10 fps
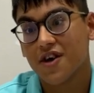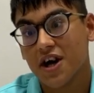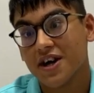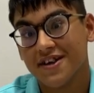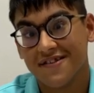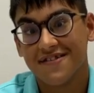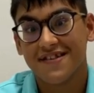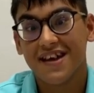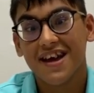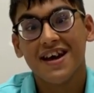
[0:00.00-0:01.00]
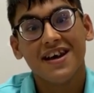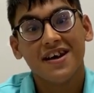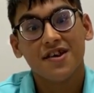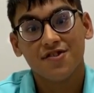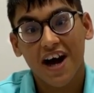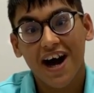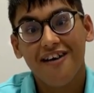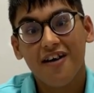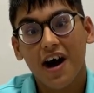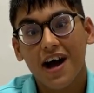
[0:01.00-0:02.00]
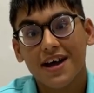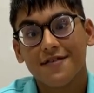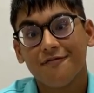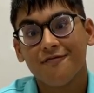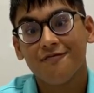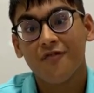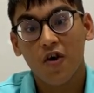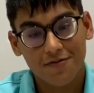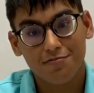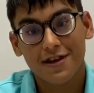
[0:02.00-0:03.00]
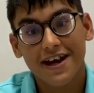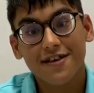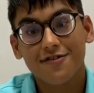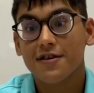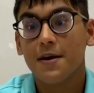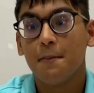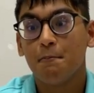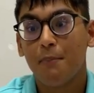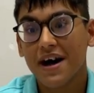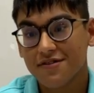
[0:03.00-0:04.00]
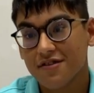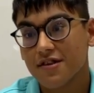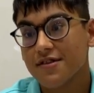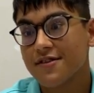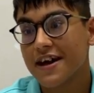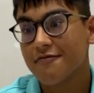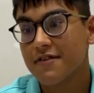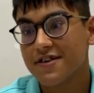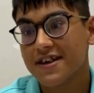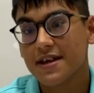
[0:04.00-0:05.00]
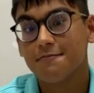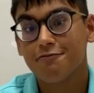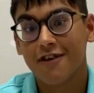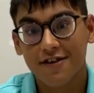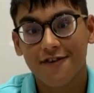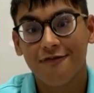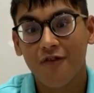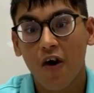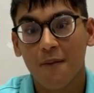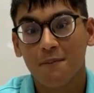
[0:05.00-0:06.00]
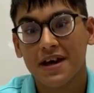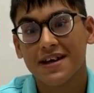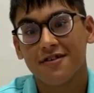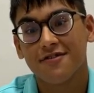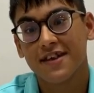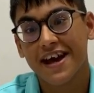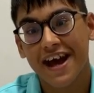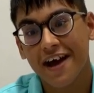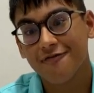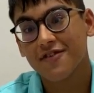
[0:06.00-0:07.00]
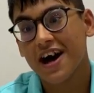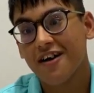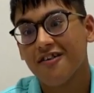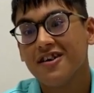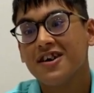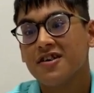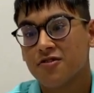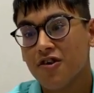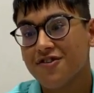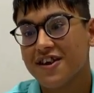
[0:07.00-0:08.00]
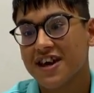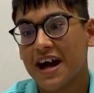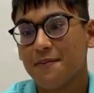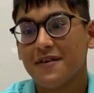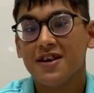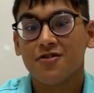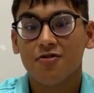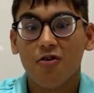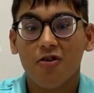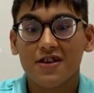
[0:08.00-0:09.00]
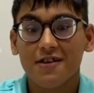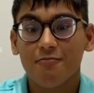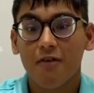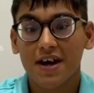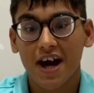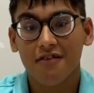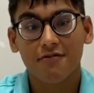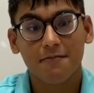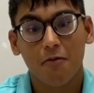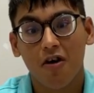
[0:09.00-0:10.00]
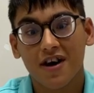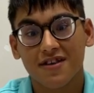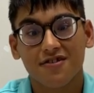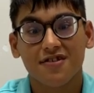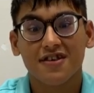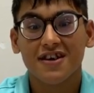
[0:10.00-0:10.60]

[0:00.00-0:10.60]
are in. Y'all are in 4th place, but their recent impressive form means they have now closed the gap to only 100 points.